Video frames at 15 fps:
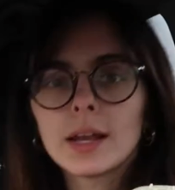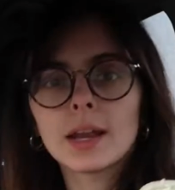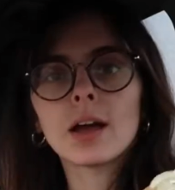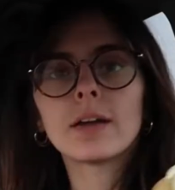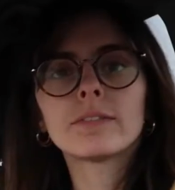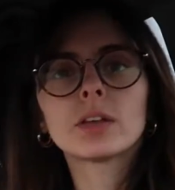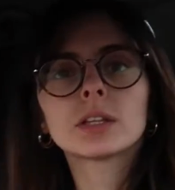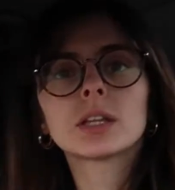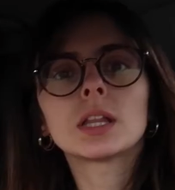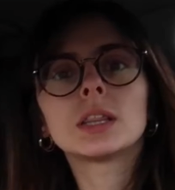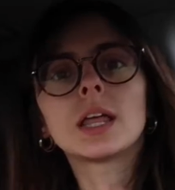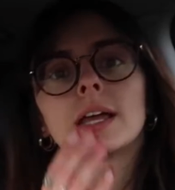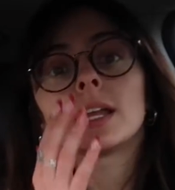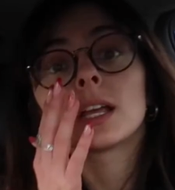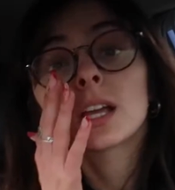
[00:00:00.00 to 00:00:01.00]
I think the
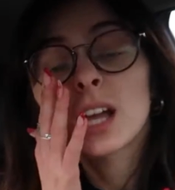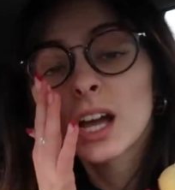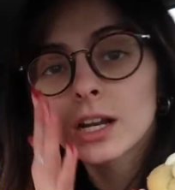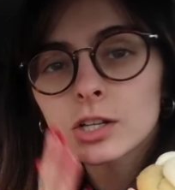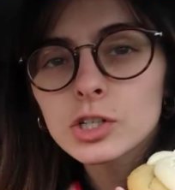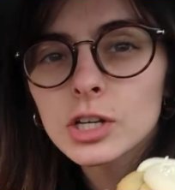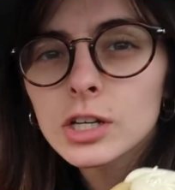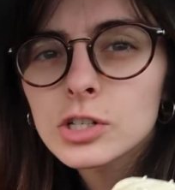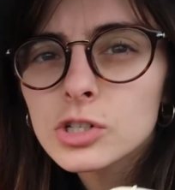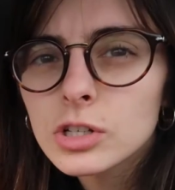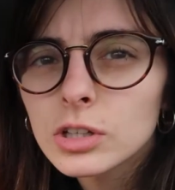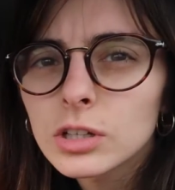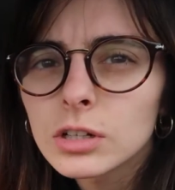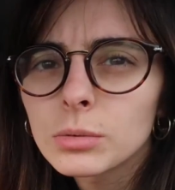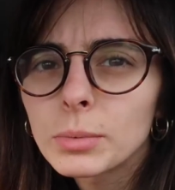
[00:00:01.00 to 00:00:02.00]
lighting kind of changed
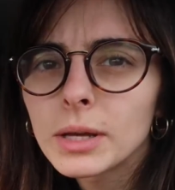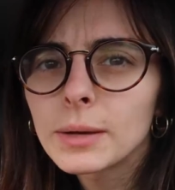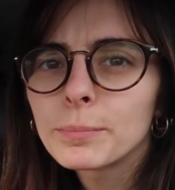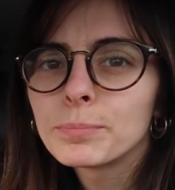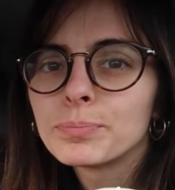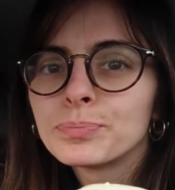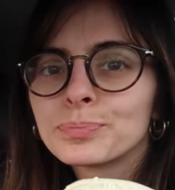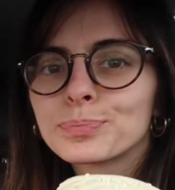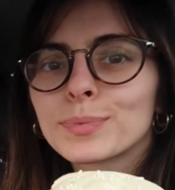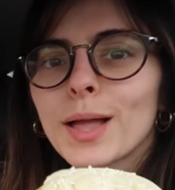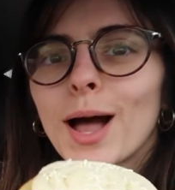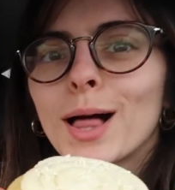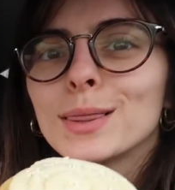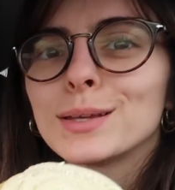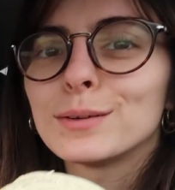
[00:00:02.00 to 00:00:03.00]
a little bit.
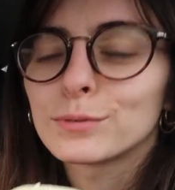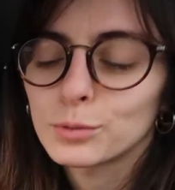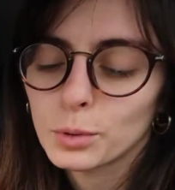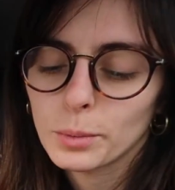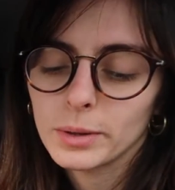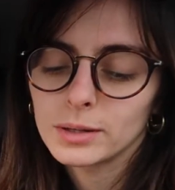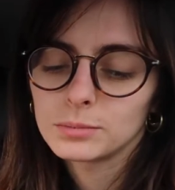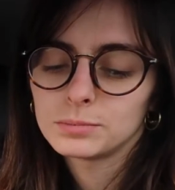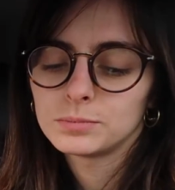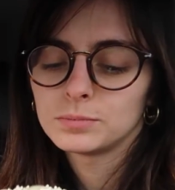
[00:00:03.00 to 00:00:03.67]
I'll lean forward.